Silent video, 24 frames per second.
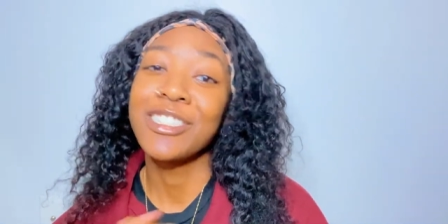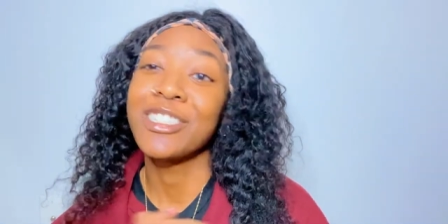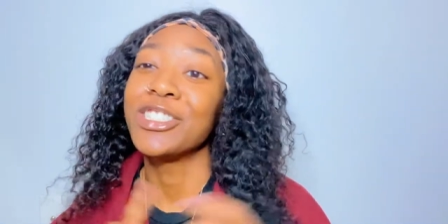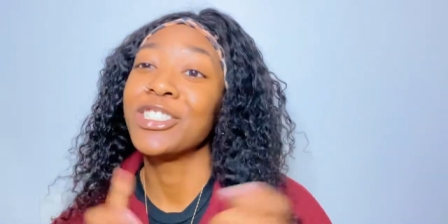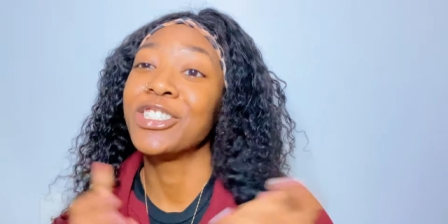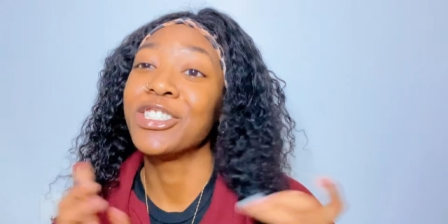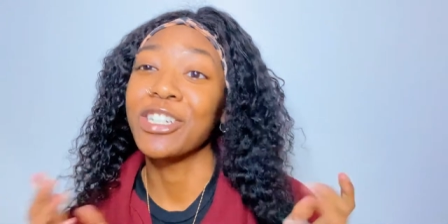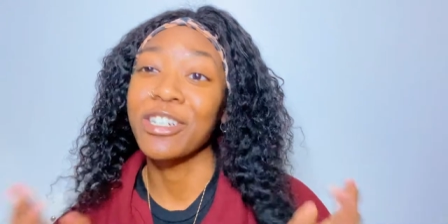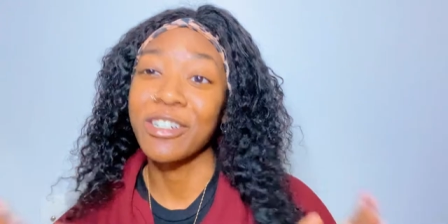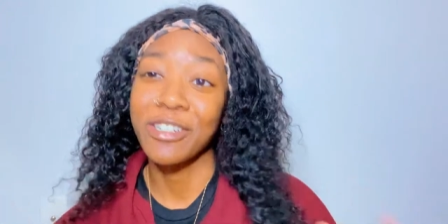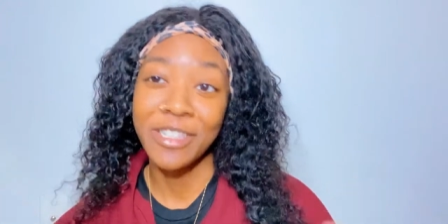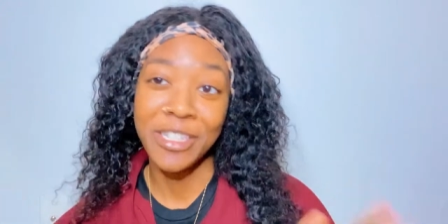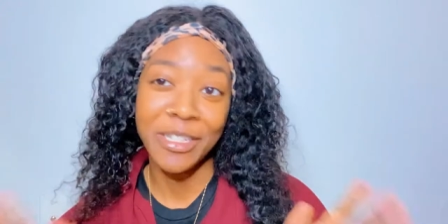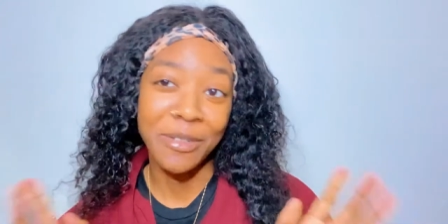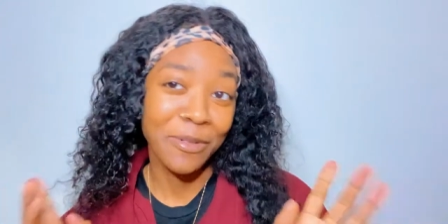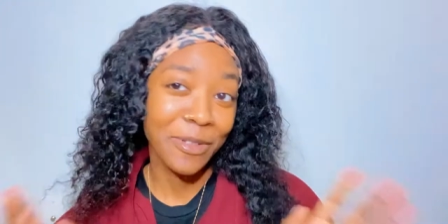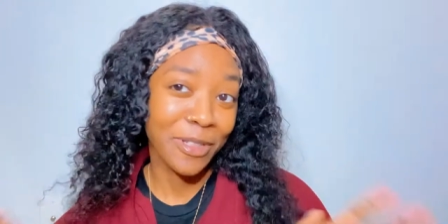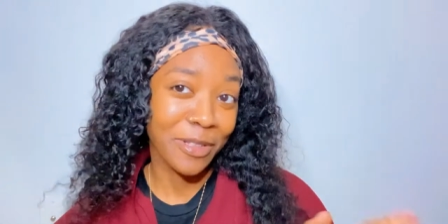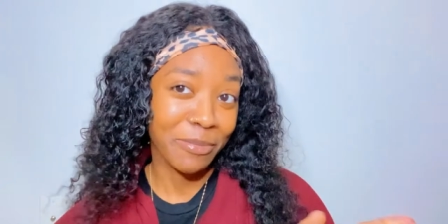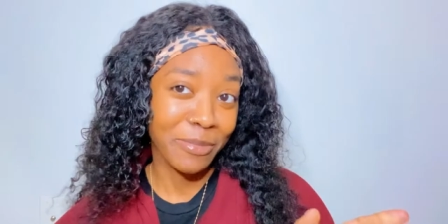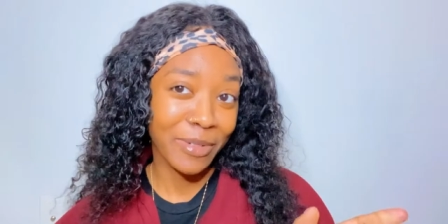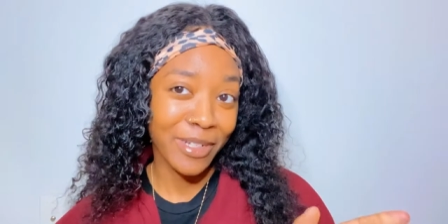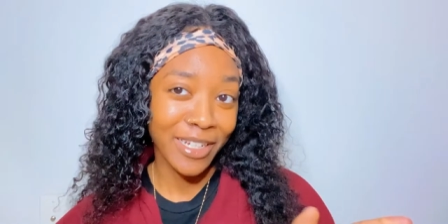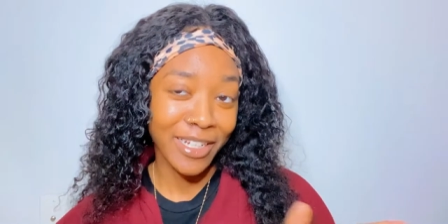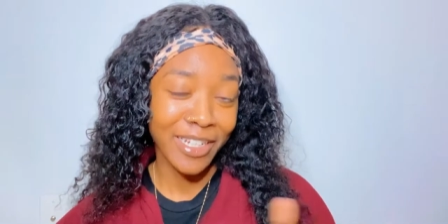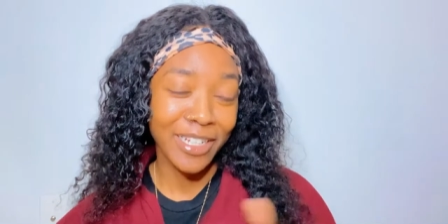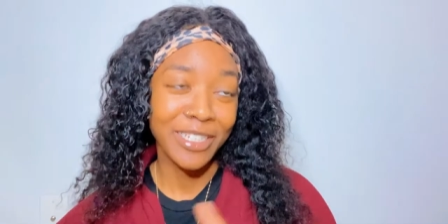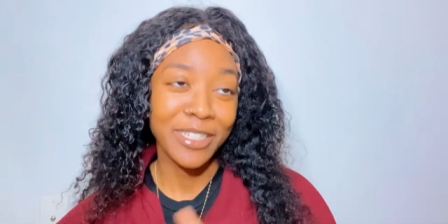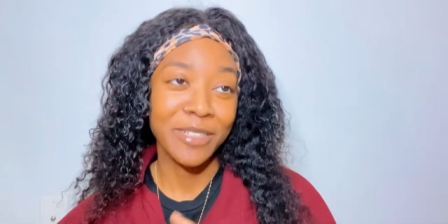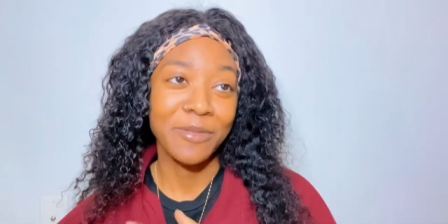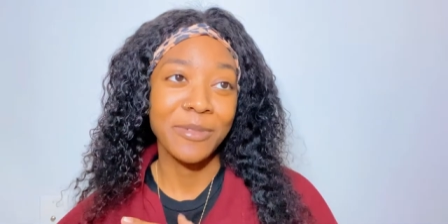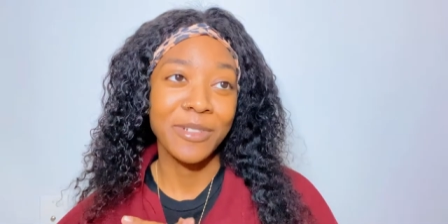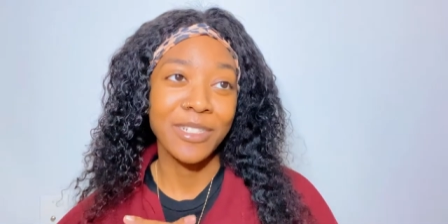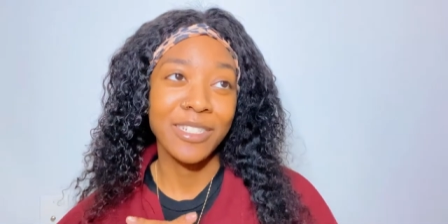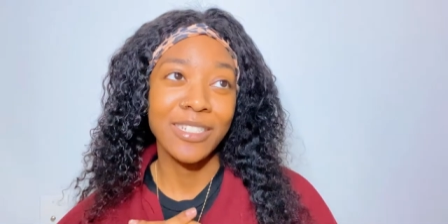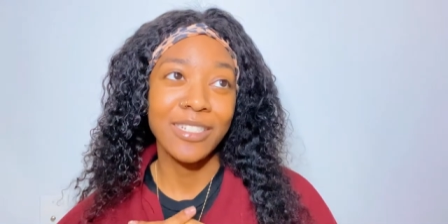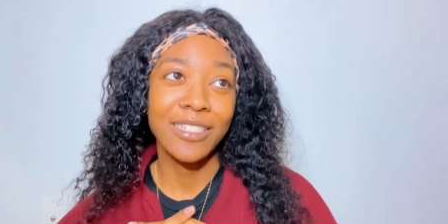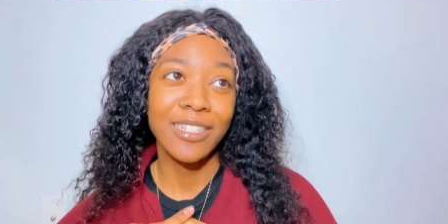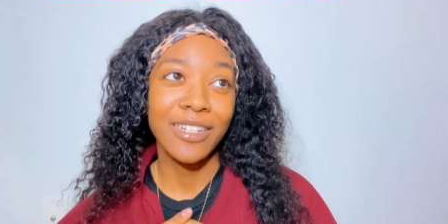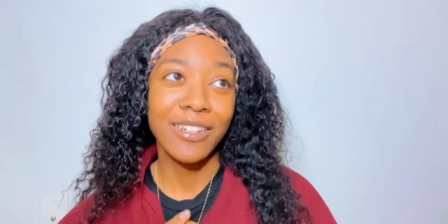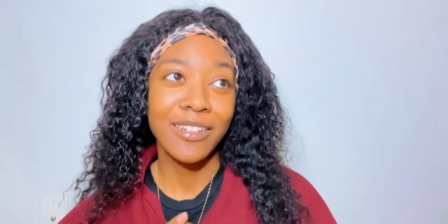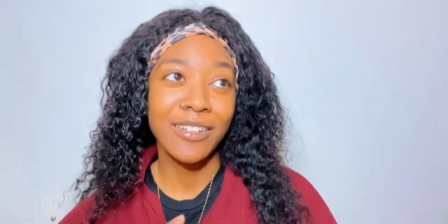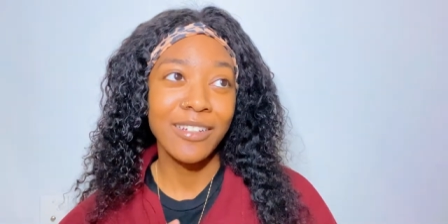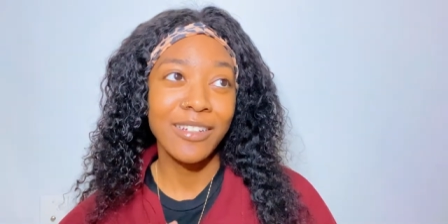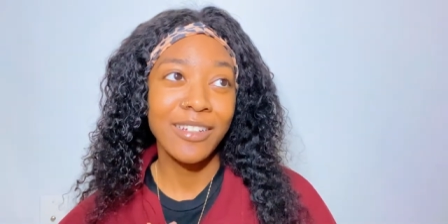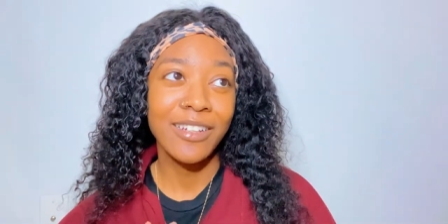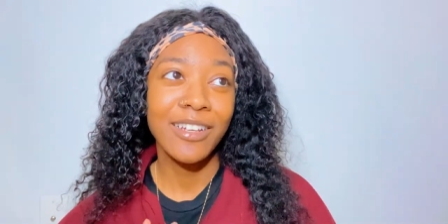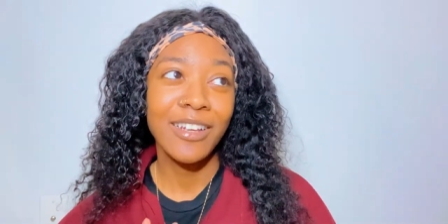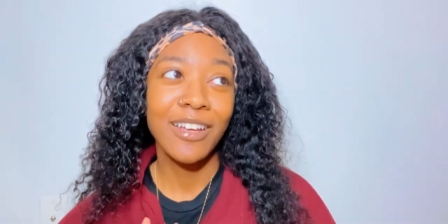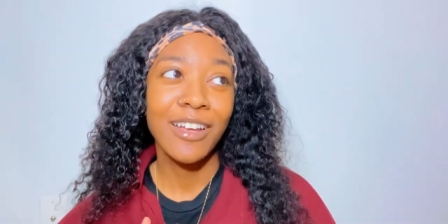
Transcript: journey with me, I guess we could say.